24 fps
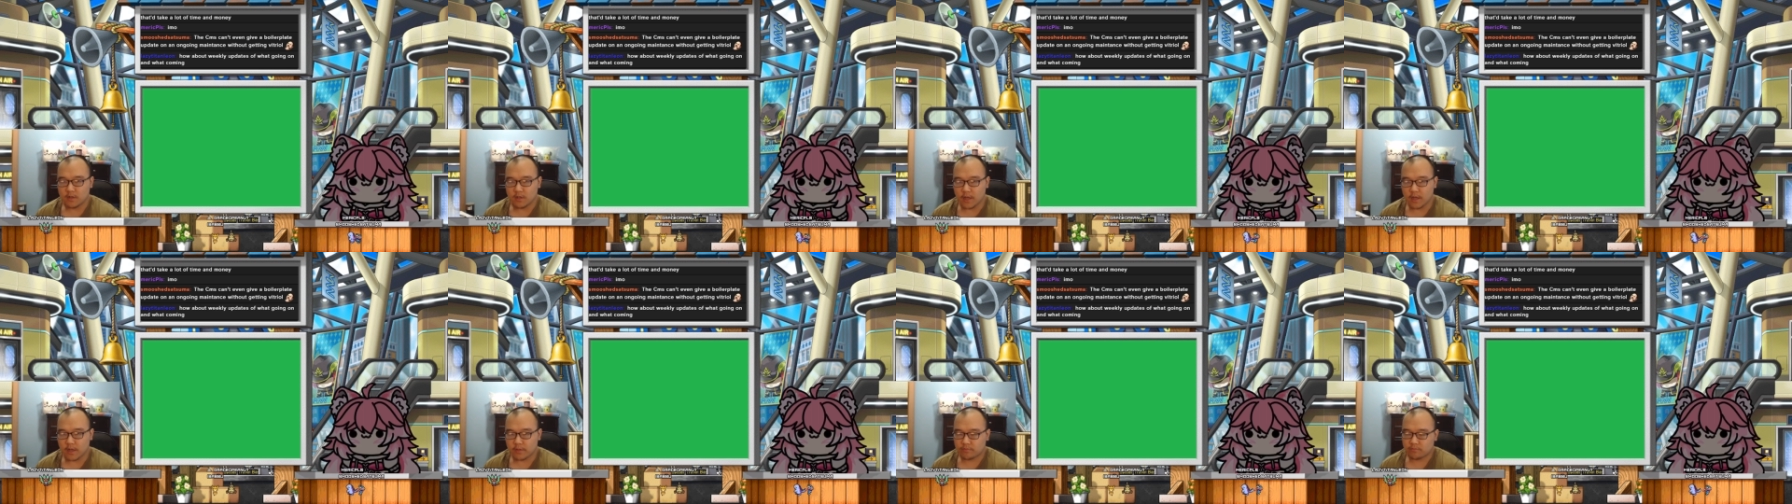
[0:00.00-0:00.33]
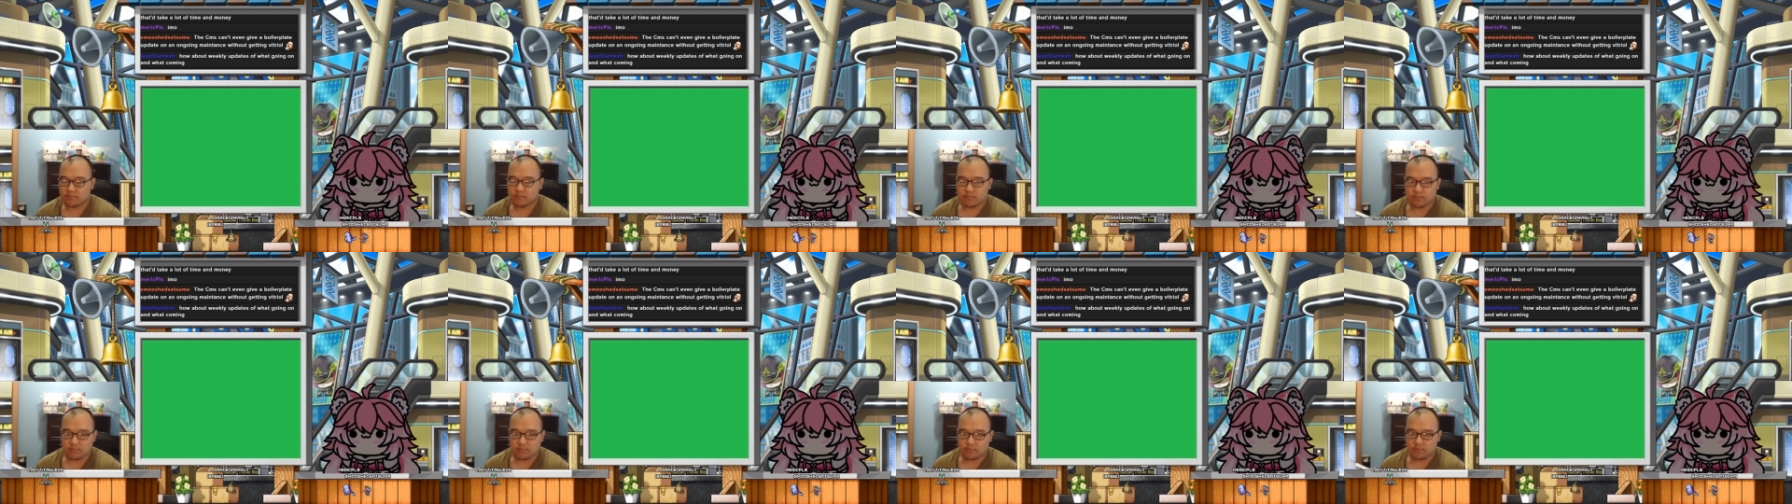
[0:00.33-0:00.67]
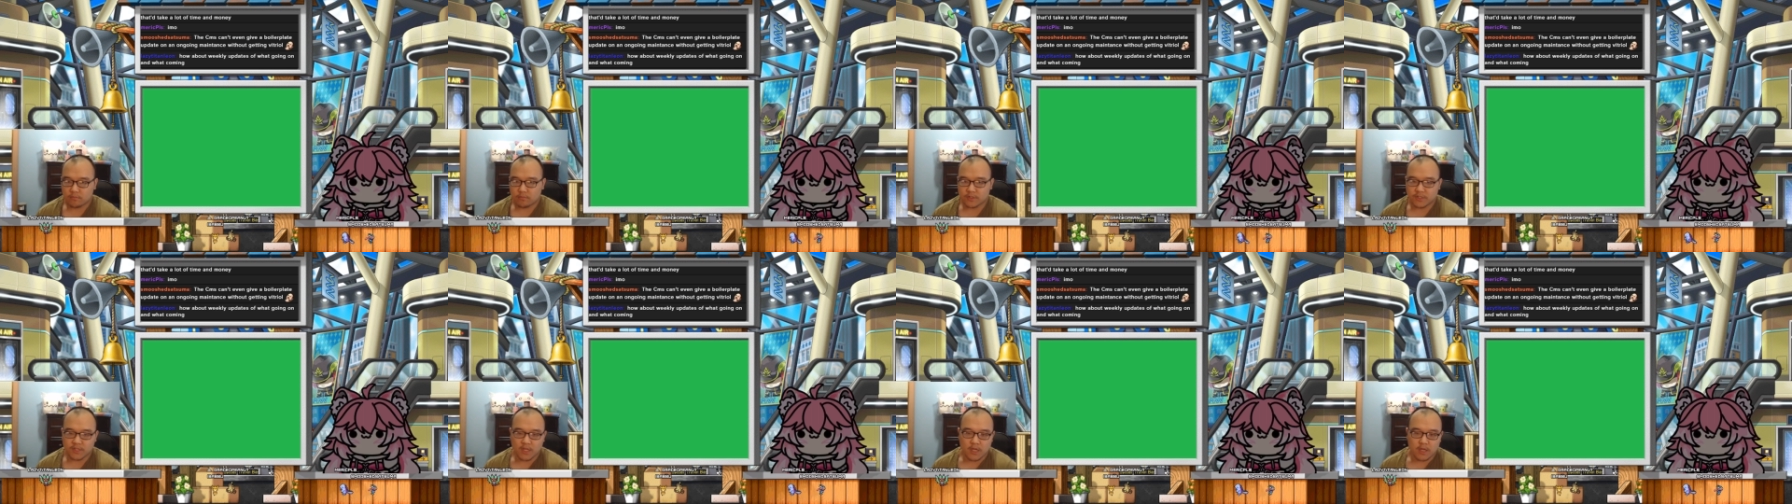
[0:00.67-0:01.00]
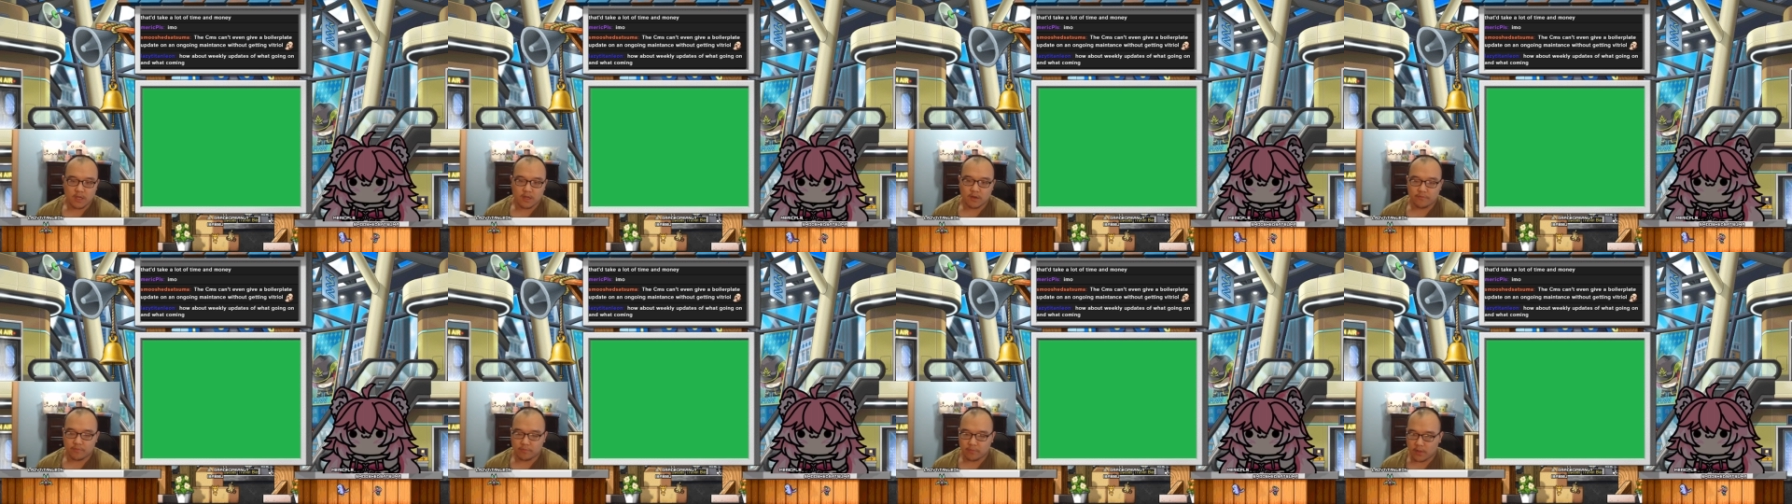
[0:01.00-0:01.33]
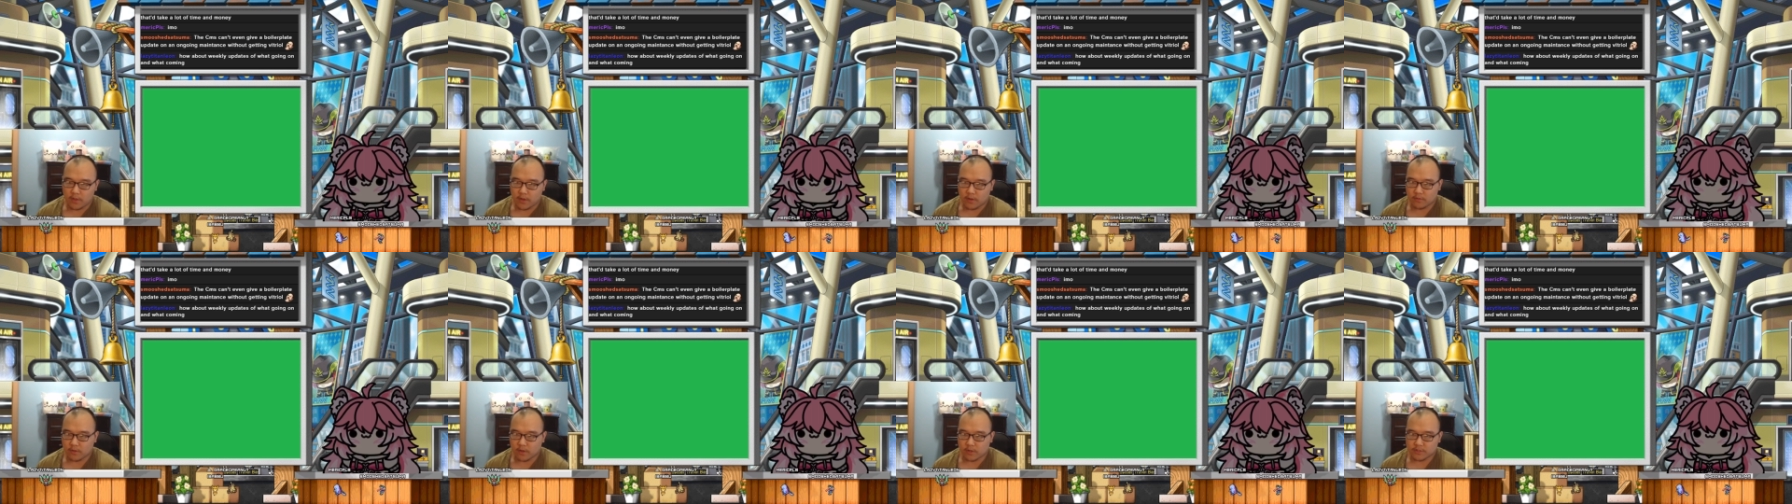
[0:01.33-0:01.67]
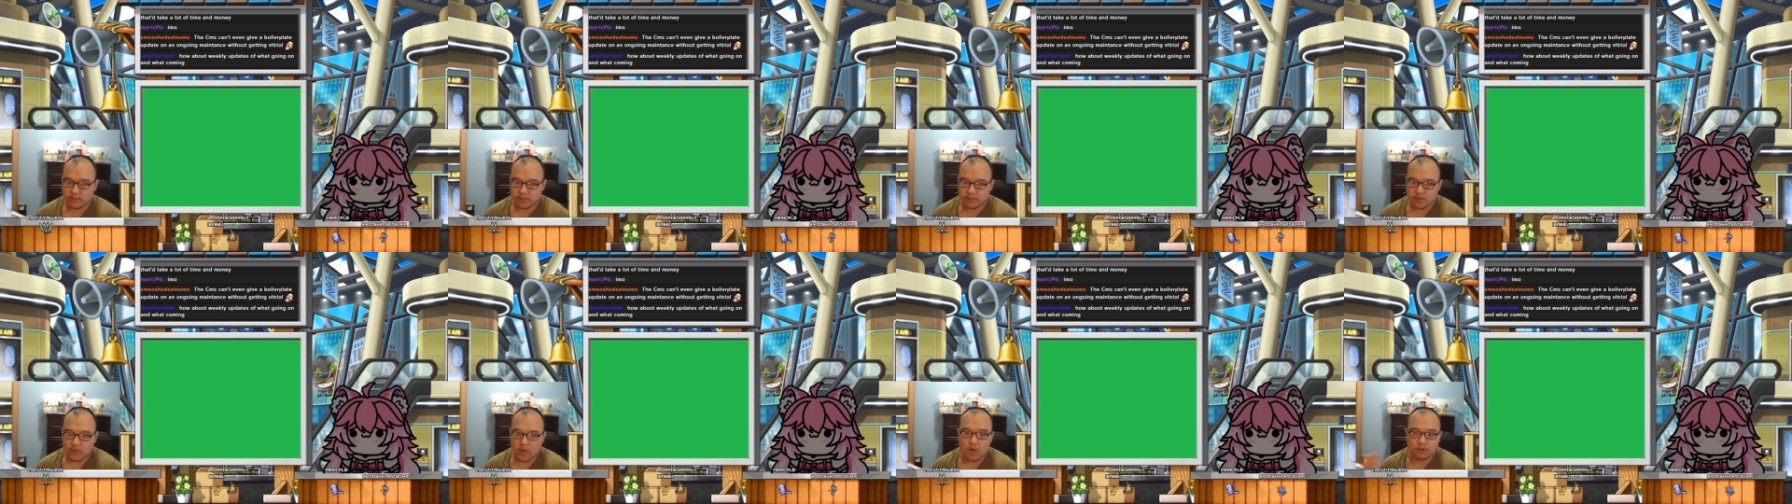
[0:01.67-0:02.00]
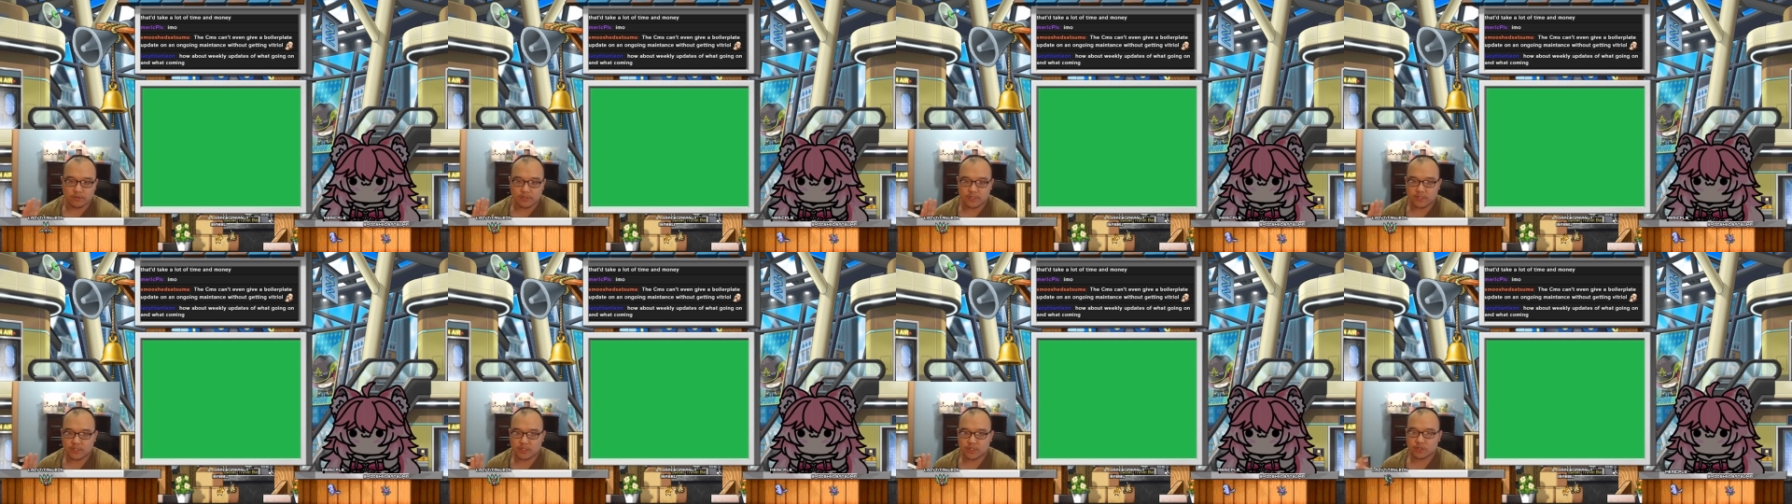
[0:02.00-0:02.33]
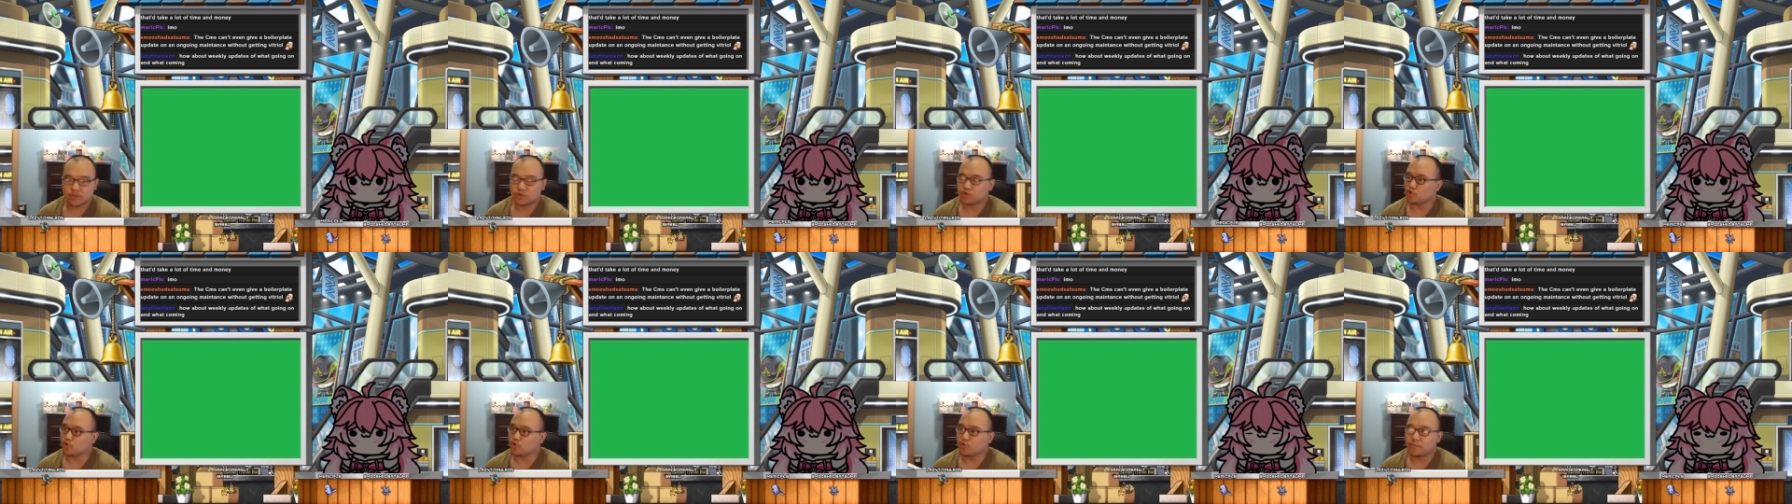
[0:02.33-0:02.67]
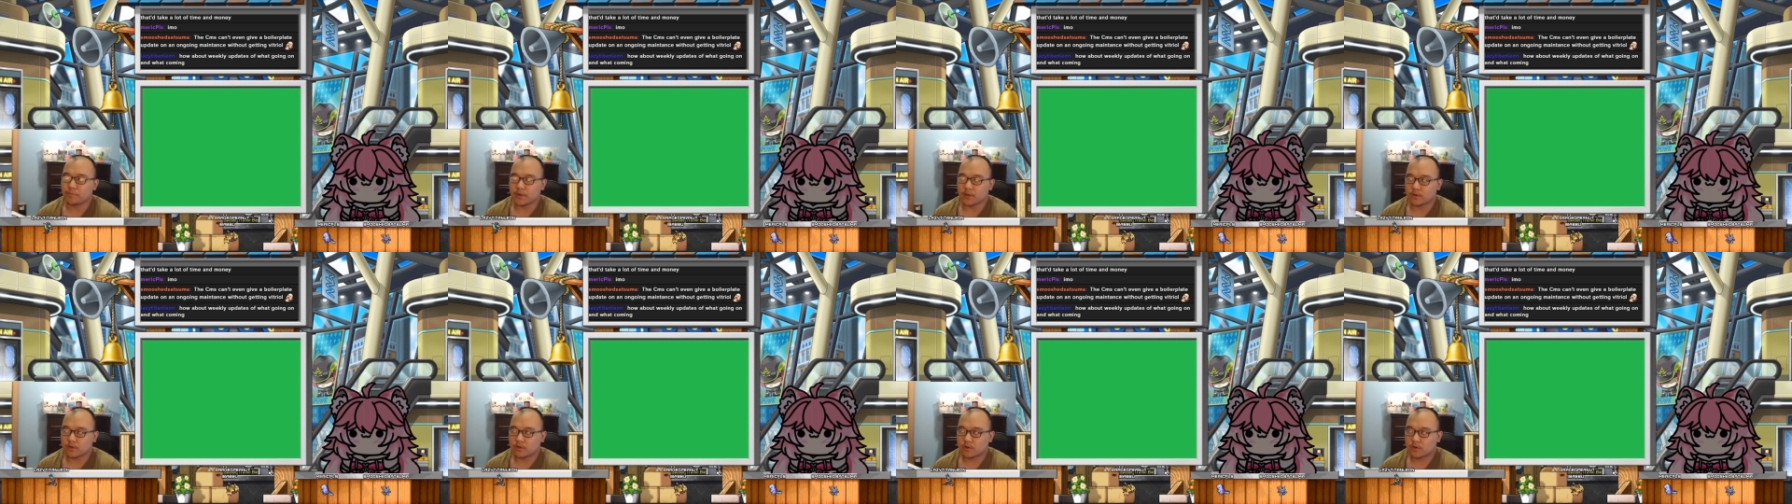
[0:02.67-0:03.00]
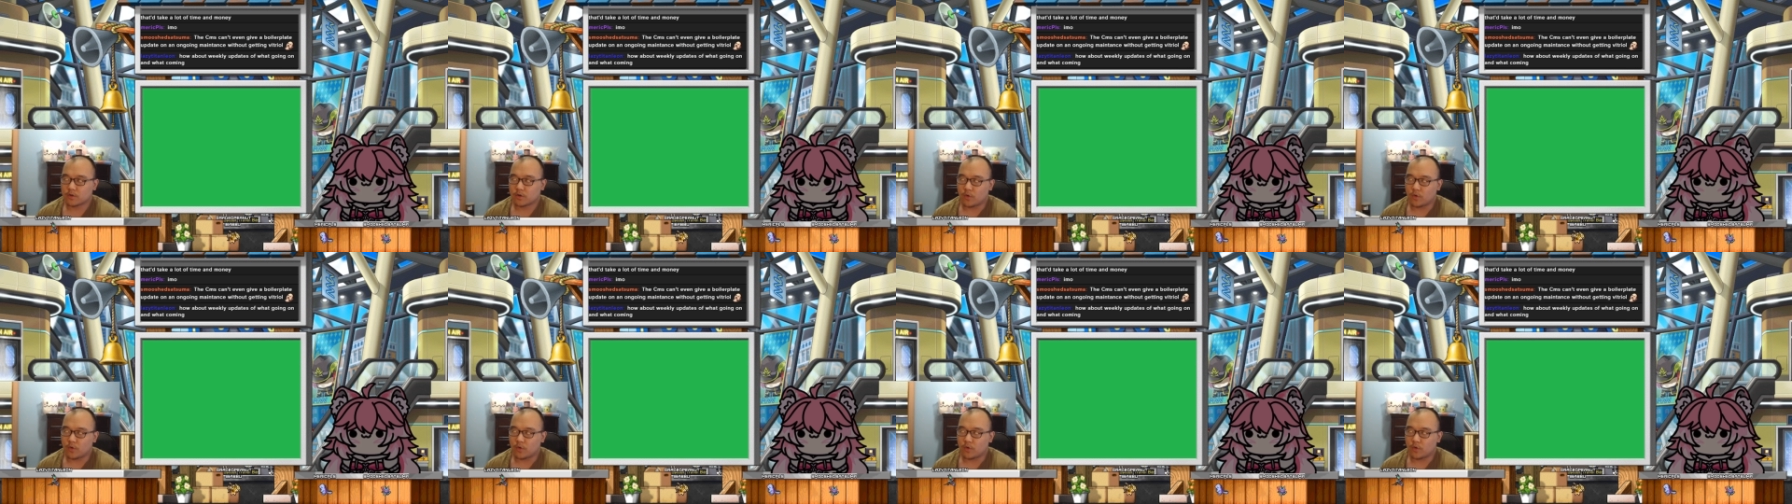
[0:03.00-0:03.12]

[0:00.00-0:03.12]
like the saying of like there's no stupid